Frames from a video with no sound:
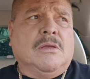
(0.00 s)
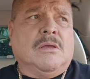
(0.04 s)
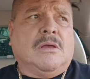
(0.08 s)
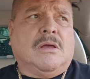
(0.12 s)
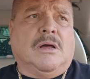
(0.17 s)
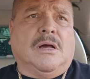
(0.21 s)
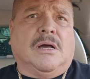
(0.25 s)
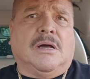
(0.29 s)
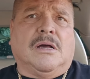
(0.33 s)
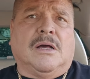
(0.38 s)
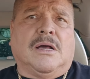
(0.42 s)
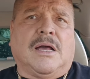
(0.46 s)

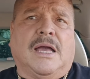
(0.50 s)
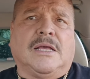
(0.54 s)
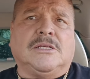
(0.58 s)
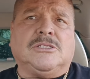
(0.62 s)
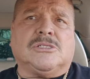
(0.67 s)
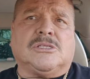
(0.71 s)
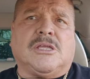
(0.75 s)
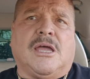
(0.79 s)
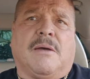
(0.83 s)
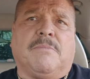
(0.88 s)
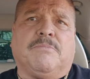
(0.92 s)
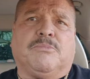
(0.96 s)
Uh, I
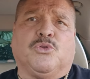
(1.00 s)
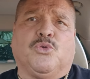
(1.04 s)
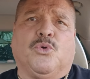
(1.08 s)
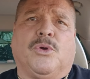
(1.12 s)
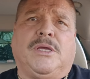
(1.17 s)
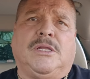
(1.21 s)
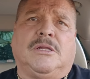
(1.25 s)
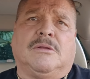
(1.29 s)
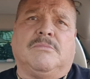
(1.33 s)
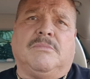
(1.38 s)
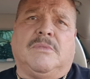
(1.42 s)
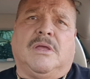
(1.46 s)
stopped
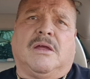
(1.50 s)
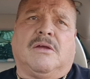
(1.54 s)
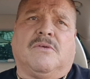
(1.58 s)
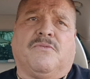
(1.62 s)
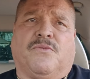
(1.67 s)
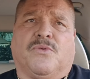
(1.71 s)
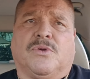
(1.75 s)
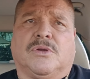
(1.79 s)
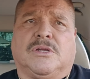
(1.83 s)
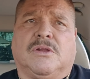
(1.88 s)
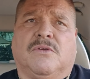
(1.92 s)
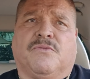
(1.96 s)
doing them there
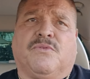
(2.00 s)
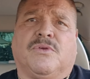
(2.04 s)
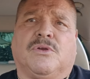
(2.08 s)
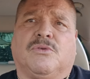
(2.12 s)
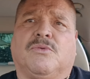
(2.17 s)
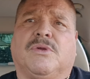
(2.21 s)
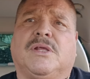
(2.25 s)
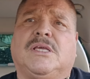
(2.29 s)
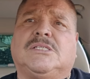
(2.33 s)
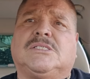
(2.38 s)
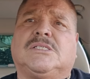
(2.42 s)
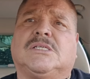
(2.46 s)
for different
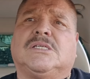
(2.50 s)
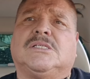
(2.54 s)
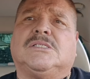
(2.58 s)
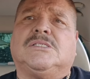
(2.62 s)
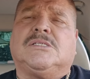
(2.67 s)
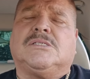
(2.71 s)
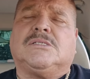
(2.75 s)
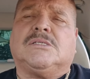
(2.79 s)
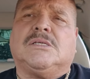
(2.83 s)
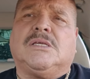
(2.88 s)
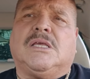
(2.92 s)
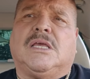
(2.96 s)

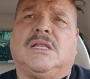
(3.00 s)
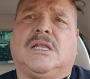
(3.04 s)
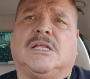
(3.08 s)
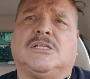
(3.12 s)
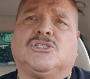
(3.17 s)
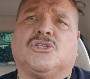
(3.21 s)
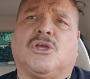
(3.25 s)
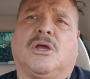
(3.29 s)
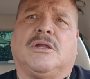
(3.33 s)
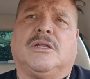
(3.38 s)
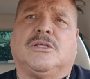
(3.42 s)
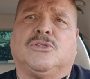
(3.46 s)
reasons, and I
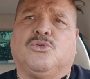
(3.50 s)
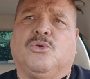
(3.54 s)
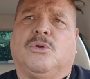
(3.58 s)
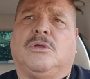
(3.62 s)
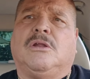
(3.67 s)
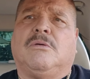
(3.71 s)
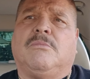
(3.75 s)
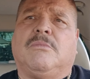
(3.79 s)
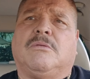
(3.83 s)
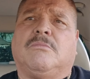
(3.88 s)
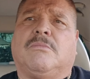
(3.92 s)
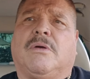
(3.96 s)
started doing
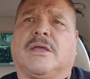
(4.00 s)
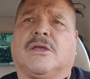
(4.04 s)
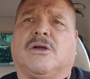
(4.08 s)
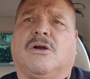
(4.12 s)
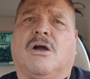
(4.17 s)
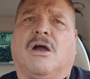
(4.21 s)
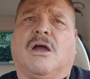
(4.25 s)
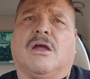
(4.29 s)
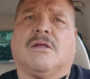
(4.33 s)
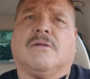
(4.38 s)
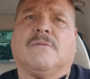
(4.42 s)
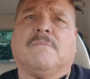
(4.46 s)
them in my
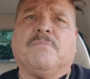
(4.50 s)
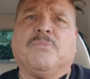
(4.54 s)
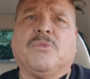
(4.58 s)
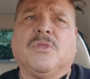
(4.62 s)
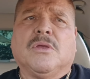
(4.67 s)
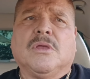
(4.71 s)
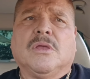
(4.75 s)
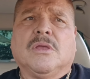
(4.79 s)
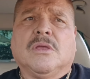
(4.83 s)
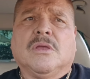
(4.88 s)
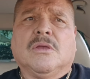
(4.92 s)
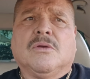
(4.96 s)
car,
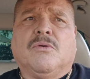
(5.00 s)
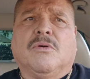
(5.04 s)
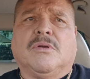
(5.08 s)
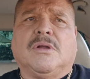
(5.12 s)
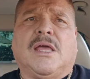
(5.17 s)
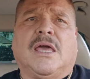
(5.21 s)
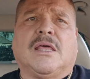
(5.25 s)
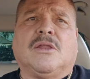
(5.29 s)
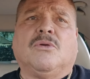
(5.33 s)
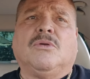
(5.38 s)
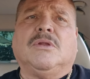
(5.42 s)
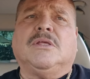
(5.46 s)
where
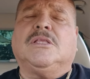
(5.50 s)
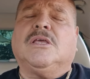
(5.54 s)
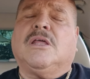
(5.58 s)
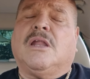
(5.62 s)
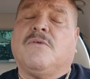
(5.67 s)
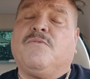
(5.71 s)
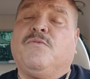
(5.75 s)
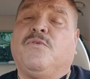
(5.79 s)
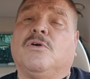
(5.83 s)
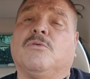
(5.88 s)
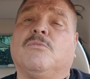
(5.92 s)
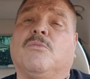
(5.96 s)
not only did
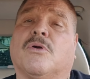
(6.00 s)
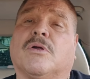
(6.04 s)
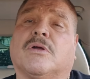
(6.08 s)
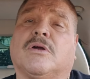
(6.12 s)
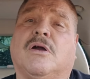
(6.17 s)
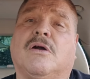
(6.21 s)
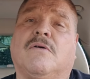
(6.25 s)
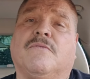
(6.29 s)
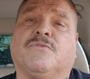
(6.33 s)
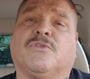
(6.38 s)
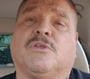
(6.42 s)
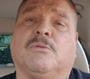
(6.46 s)
I feel more
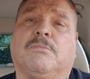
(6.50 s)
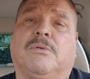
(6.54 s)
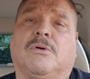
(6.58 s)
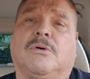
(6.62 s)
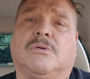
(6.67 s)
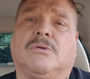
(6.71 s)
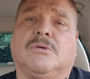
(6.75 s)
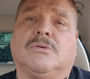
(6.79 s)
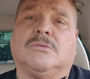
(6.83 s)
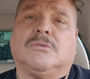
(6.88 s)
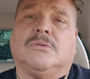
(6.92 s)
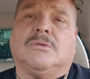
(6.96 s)

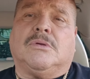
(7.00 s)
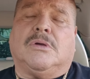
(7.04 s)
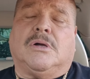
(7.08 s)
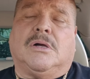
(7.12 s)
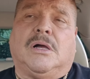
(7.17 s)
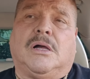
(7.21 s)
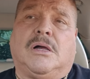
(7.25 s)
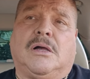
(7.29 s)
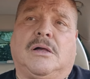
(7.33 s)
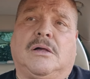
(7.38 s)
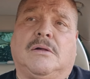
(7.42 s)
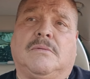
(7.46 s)
comfortable,
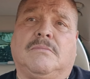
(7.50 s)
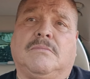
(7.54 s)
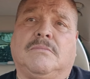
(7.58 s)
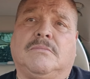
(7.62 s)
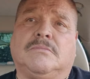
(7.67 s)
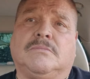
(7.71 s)
uh,